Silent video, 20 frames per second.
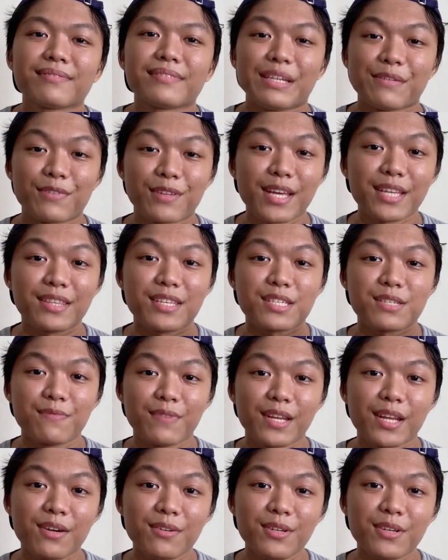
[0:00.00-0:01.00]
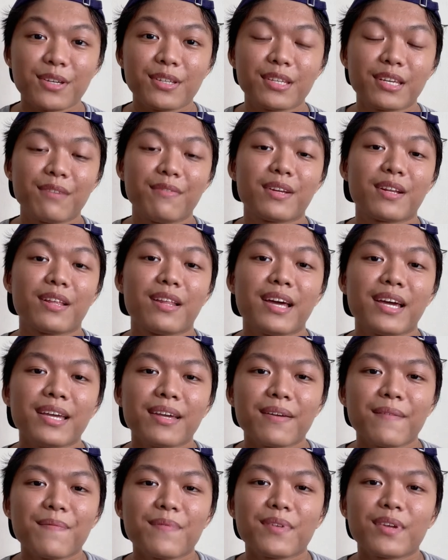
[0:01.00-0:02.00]
If you like this video, you can give it a
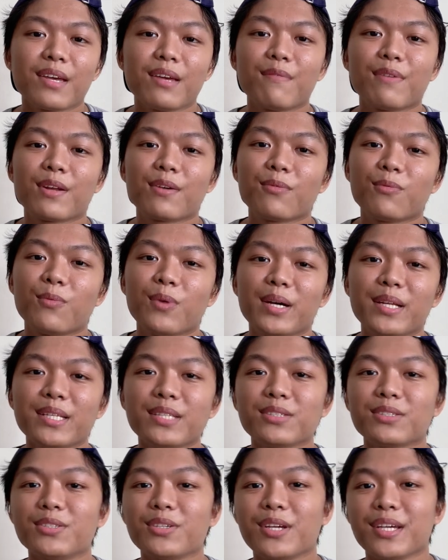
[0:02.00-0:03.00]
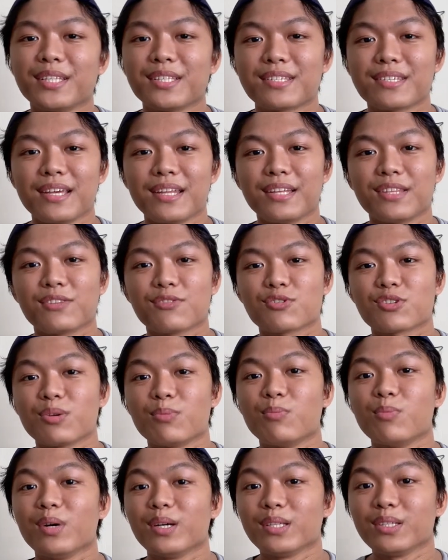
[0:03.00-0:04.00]
like. If you don't want it, you can send it to
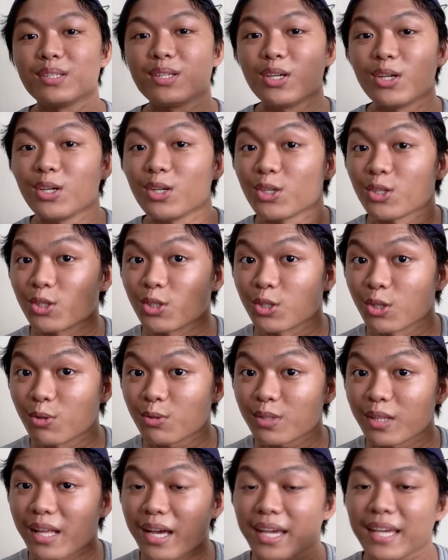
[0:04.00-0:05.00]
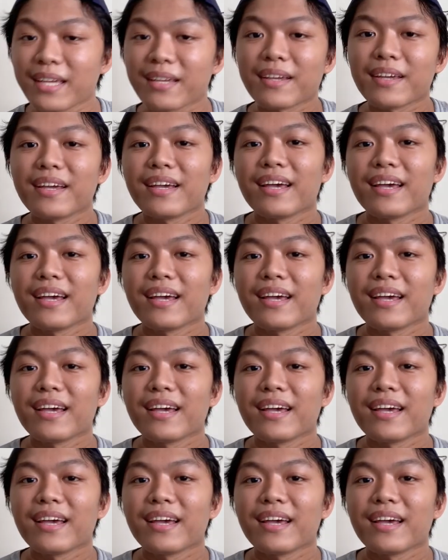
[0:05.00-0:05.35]
someone you don't like.